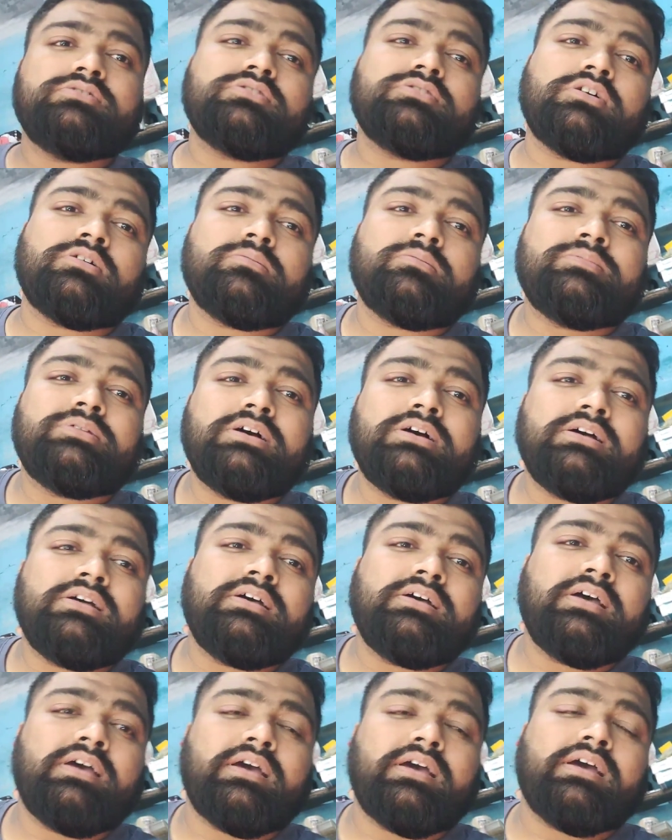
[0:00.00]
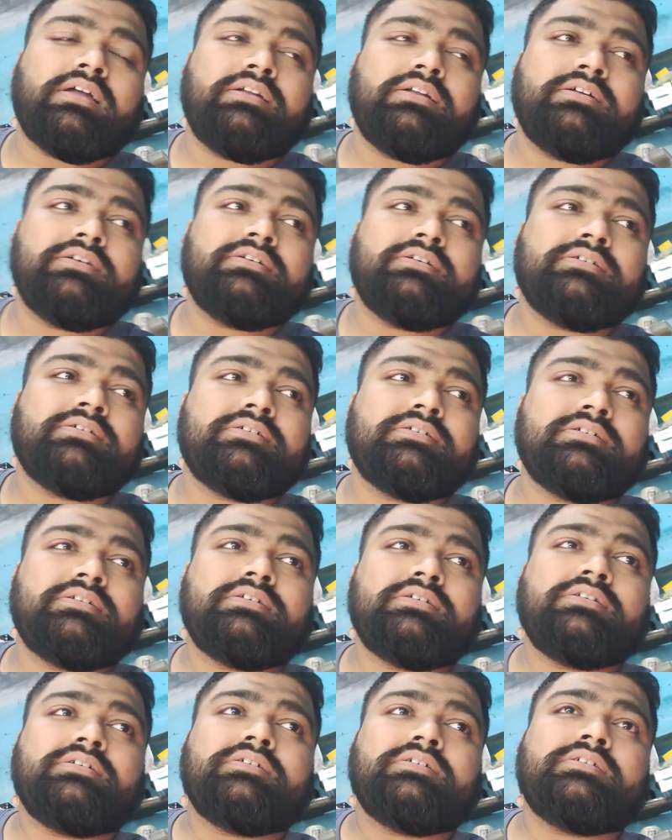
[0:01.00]
Sarupda and
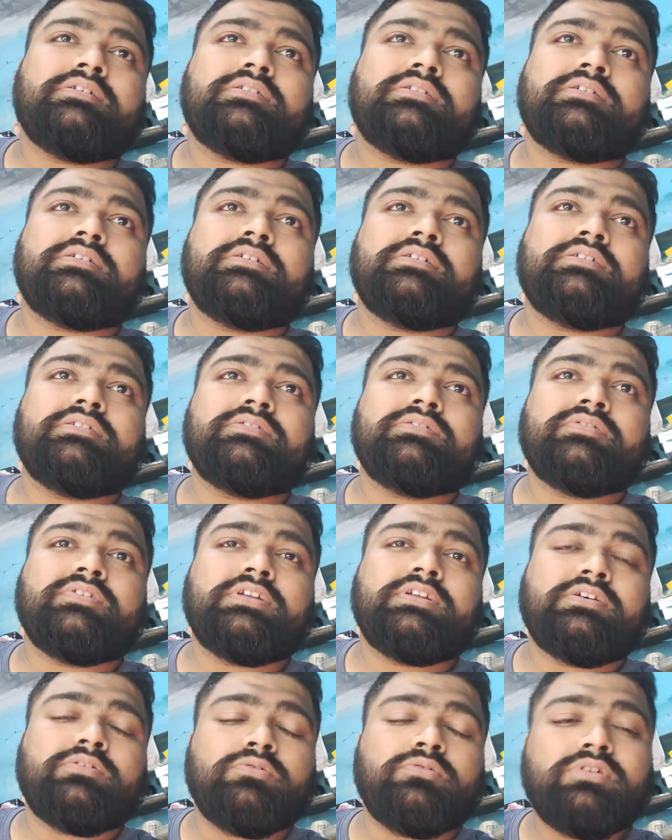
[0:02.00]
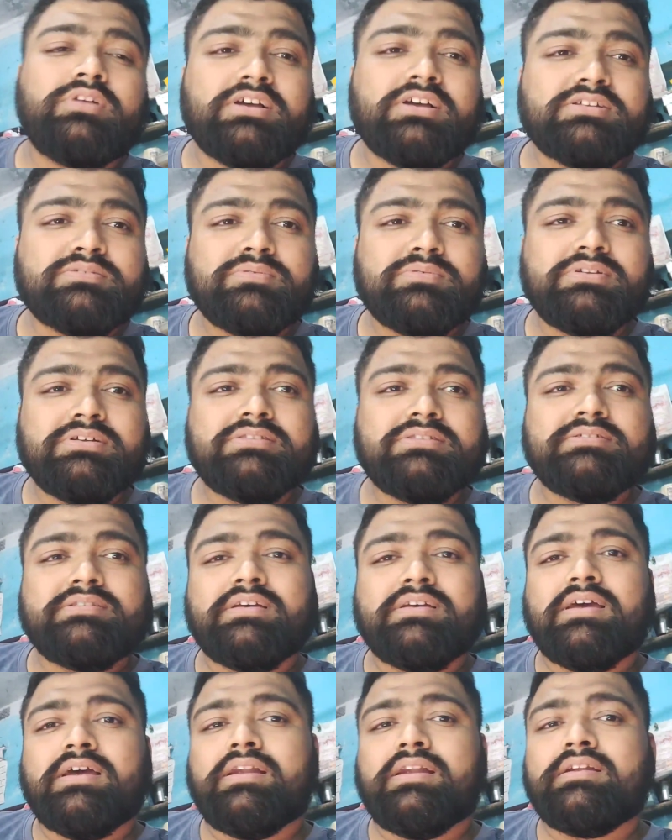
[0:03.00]
it is very good experience
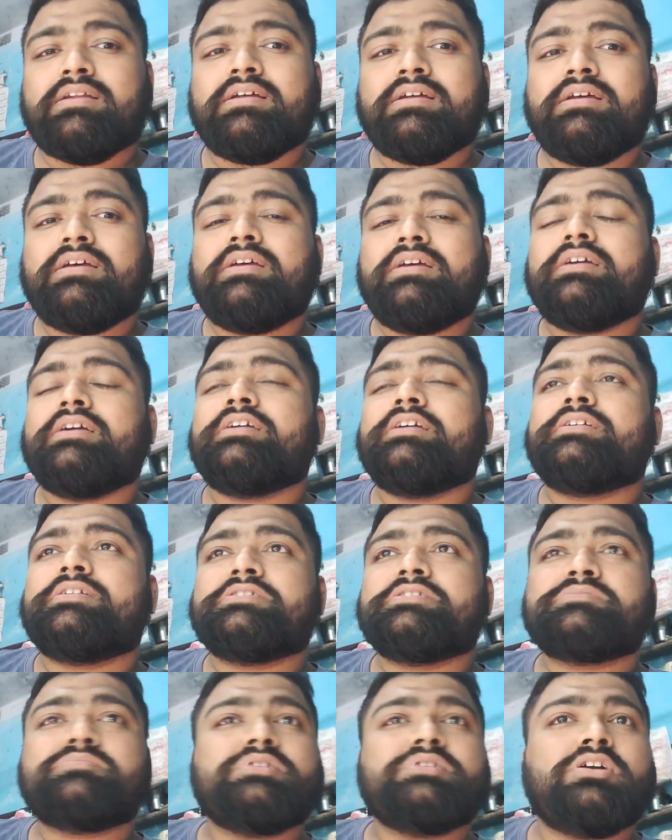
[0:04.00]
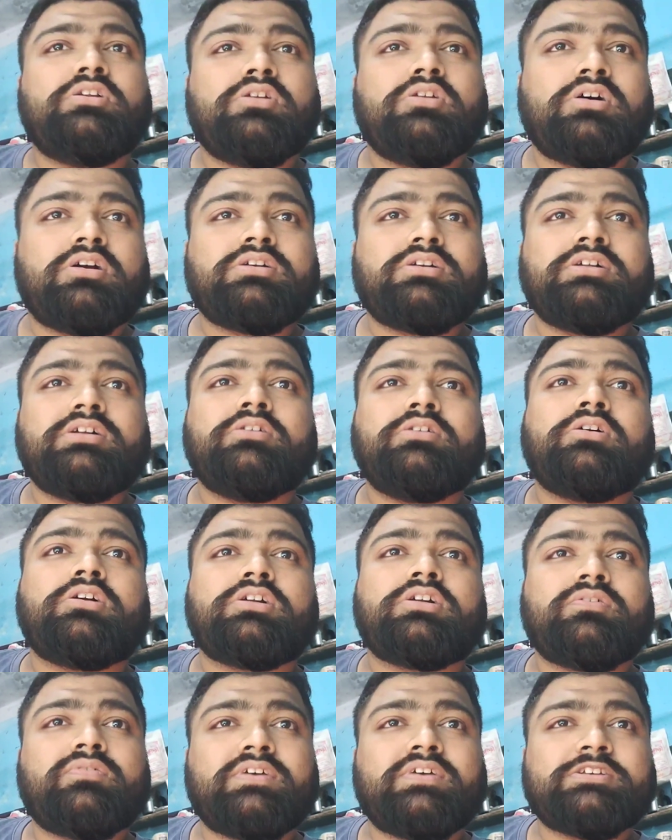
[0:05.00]
and it teach me a lot
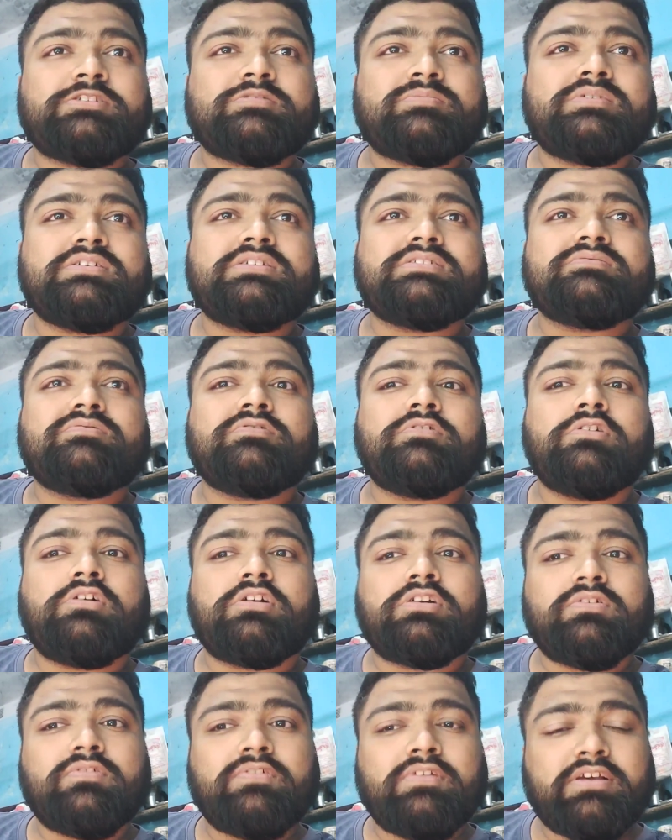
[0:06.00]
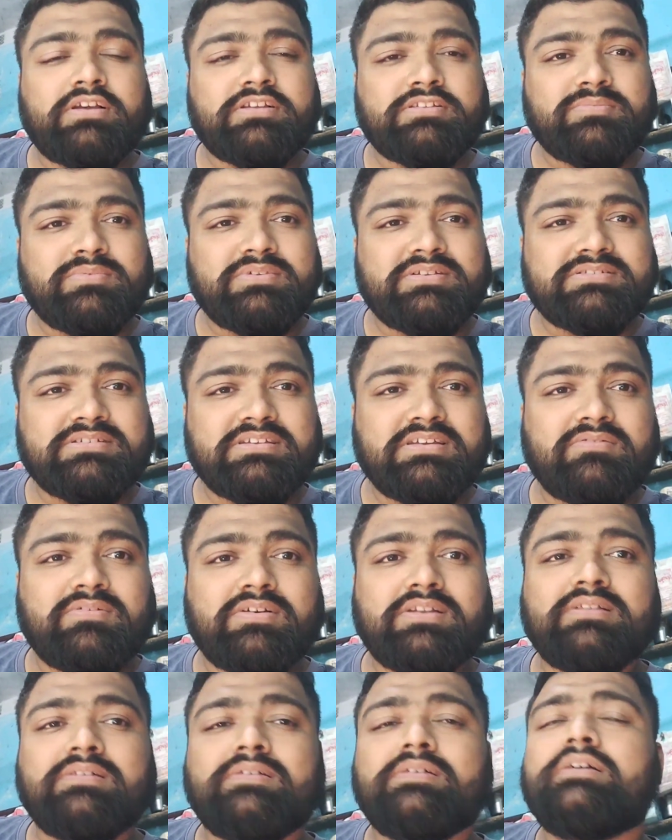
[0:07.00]
of experience, a lot of experience
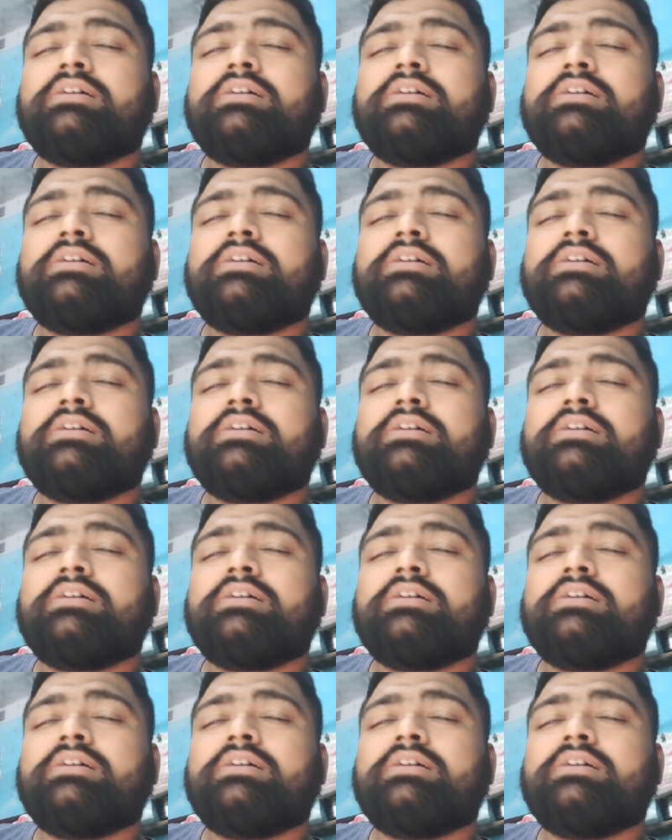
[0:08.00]
given.